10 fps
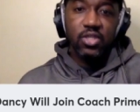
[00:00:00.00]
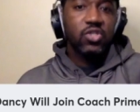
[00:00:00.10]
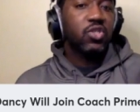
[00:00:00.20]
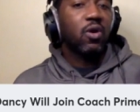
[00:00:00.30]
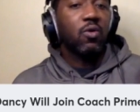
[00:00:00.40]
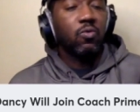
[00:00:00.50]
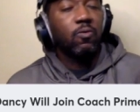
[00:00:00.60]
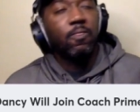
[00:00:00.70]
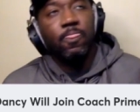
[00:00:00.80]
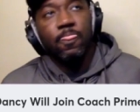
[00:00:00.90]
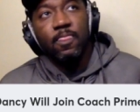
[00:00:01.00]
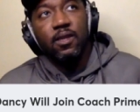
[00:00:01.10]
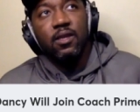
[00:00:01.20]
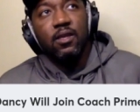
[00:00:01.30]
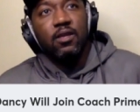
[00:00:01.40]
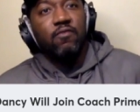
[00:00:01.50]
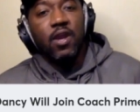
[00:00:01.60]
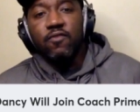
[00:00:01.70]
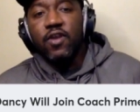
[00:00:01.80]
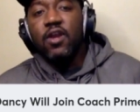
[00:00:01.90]
So
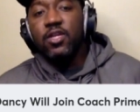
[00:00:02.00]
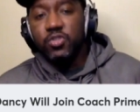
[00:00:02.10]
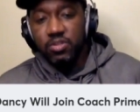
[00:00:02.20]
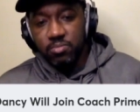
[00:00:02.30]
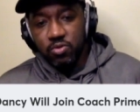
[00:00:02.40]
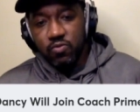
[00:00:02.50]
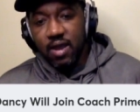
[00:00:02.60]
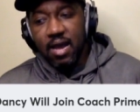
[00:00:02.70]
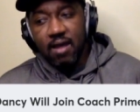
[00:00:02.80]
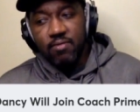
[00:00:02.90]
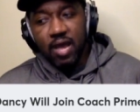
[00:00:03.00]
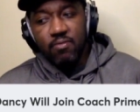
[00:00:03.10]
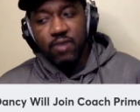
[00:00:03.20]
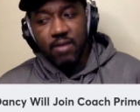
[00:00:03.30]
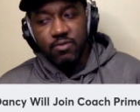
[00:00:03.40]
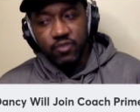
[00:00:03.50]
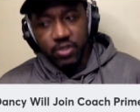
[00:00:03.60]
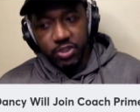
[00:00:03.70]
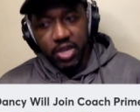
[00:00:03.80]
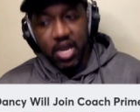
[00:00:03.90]
very very interesting move. I I, I was
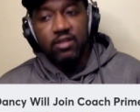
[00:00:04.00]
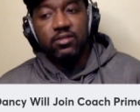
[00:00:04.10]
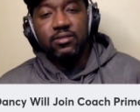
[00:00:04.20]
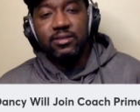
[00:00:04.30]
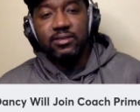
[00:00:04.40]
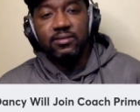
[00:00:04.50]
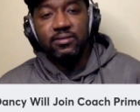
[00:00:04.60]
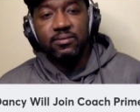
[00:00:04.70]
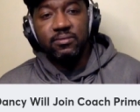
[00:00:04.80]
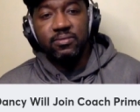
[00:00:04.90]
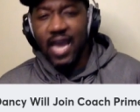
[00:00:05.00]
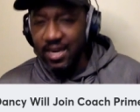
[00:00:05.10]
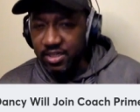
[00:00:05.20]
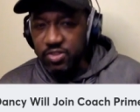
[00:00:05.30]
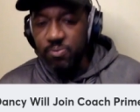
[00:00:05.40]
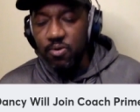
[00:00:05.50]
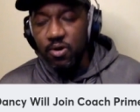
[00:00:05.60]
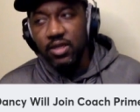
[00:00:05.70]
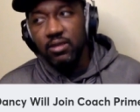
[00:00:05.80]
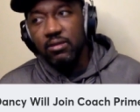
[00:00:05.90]
very shocked, kind of
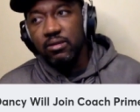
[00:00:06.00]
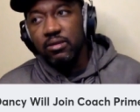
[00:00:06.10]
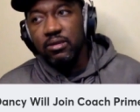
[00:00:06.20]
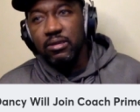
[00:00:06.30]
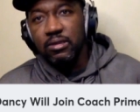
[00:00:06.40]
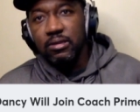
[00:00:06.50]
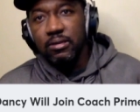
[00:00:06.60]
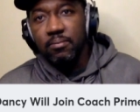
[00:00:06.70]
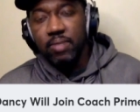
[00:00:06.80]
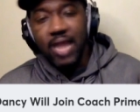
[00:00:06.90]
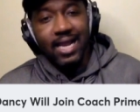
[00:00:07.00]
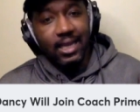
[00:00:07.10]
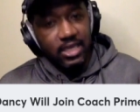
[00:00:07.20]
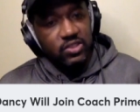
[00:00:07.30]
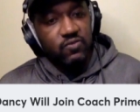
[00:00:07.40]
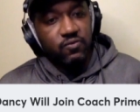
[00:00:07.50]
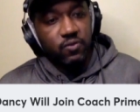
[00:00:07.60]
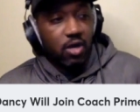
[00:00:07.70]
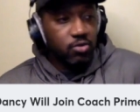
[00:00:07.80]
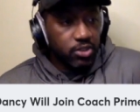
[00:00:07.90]
disappointed but I guess for
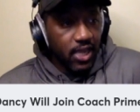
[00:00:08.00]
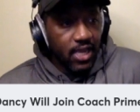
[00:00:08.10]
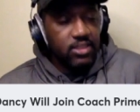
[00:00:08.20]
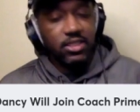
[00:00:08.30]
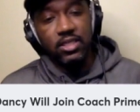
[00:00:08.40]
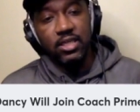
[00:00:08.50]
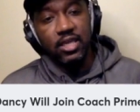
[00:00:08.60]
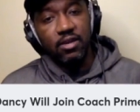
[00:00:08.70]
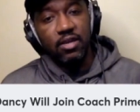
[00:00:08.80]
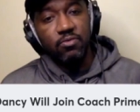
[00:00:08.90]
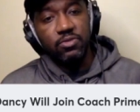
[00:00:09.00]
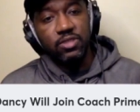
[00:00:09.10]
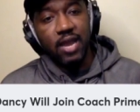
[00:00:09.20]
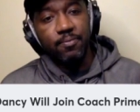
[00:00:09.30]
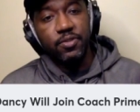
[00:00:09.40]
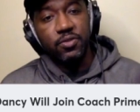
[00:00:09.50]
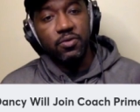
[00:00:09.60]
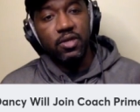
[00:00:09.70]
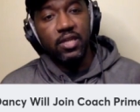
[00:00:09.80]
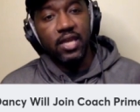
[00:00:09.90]
Coach Dancy, it, it was an
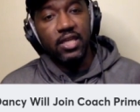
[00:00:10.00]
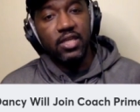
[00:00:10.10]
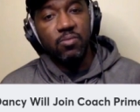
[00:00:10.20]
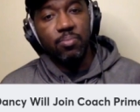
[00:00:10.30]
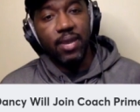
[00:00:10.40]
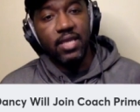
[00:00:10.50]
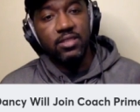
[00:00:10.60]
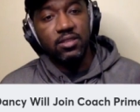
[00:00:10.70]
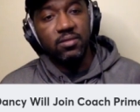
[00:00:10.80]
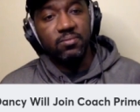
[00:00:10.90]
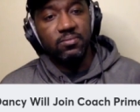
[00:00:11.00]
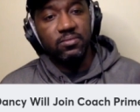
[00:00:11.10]
opportunity that he couldn't pass up.